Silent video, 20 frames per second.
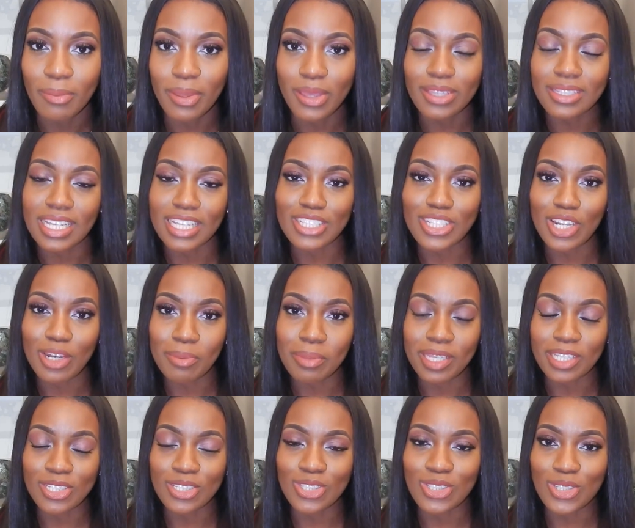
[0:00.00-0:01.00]
because there's going to
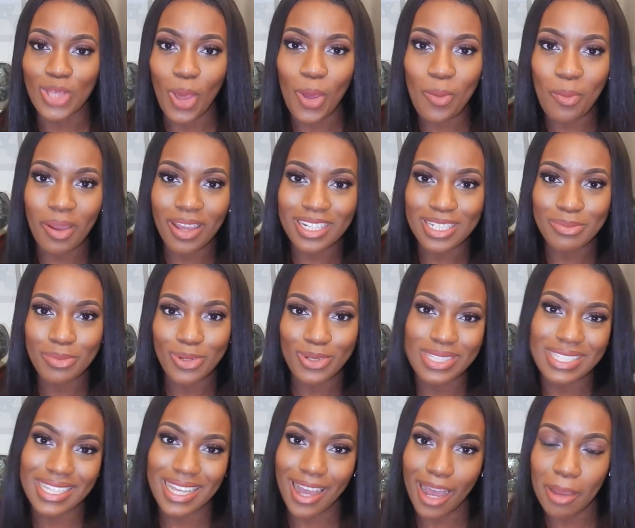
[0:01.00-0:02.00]
be so much
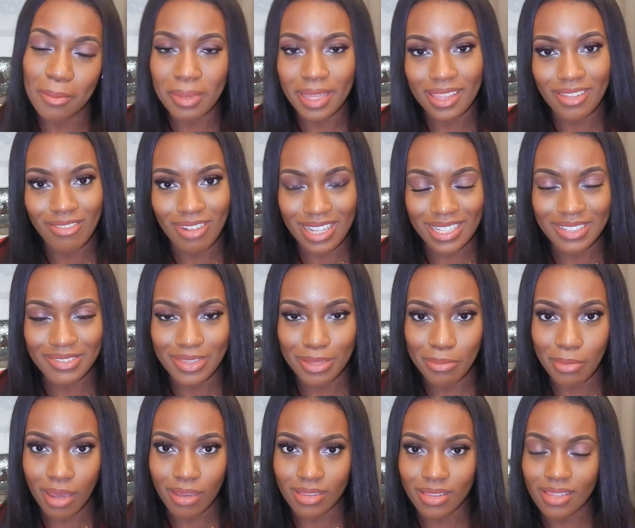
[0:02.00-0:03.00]
more to come in the rest of the
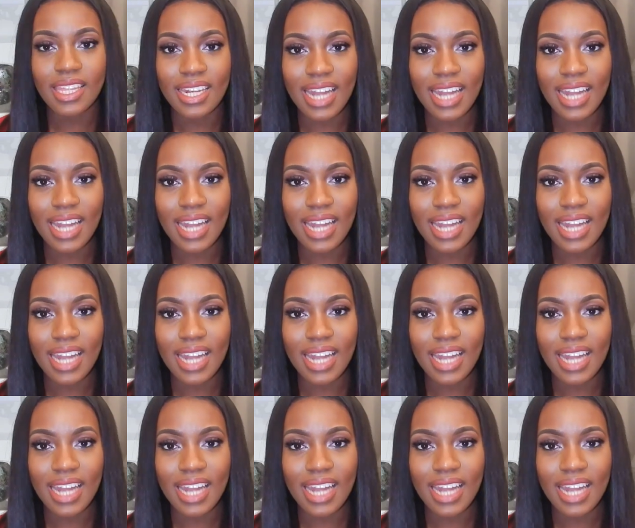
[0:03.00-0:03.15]
month.